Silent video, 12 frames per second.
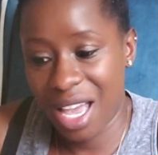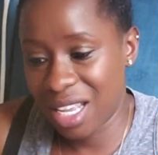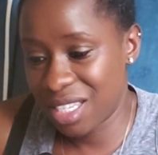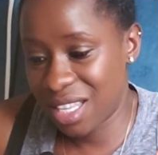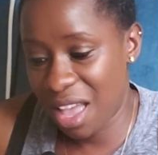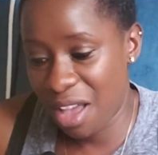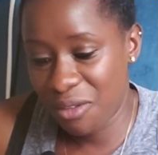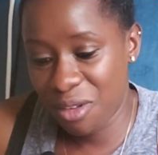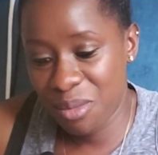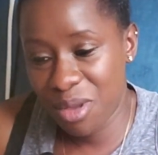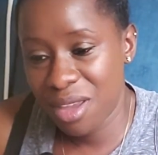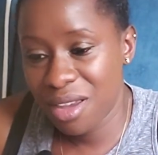I just have
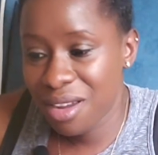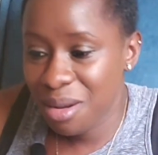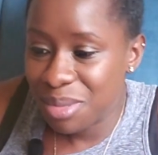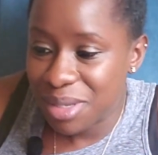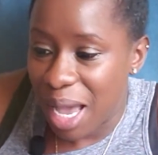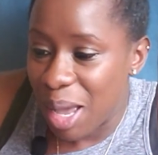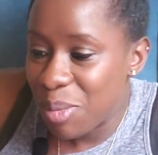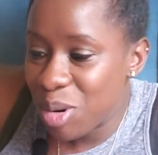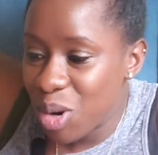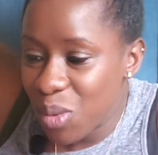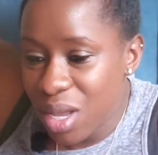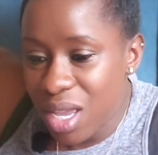him here. I'm
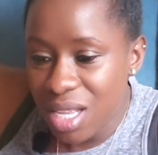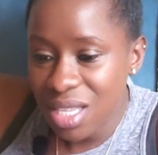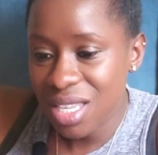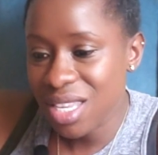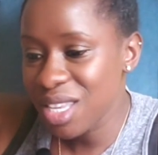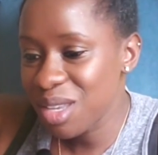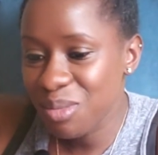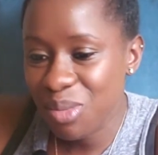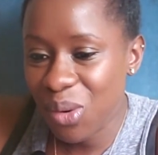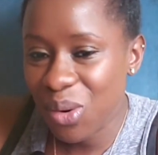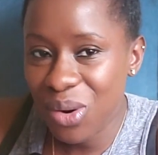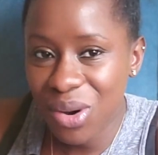typing away at the
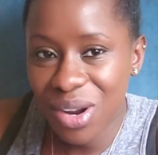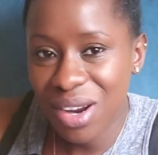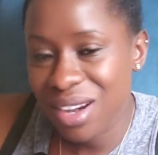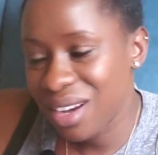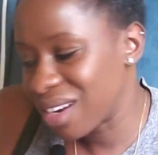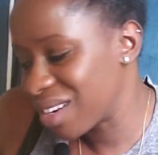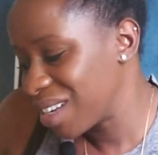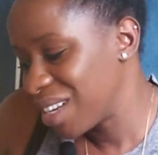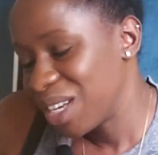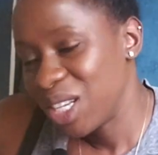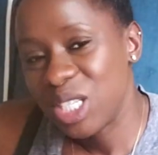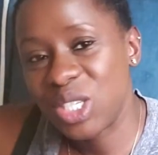keyboard and
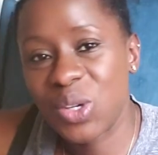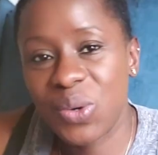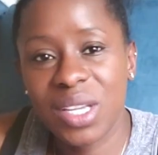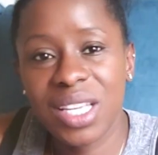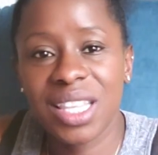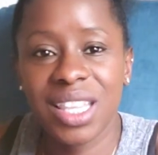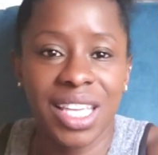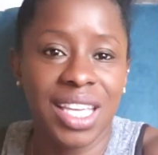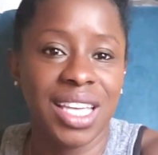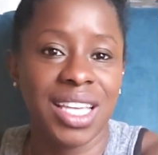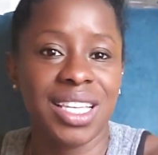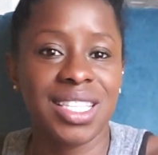doing
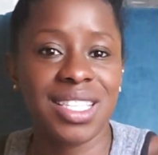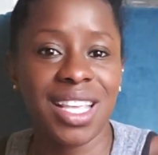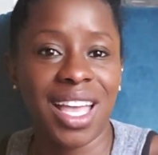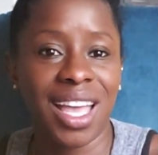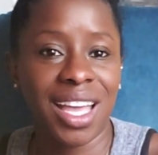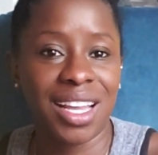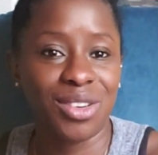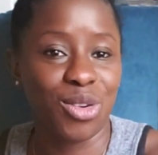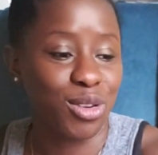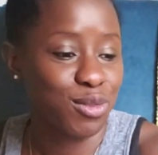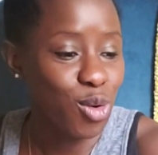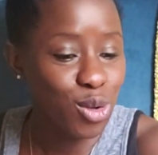things, and
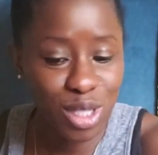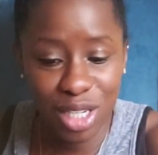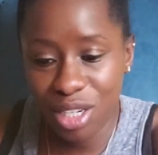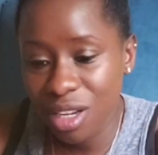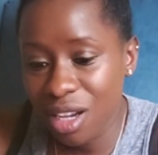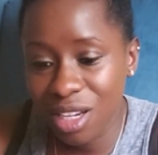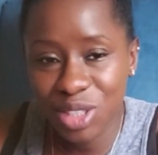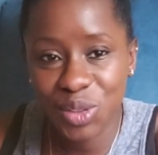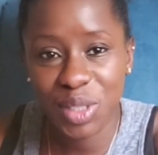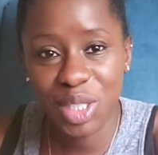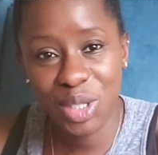or folding laundry.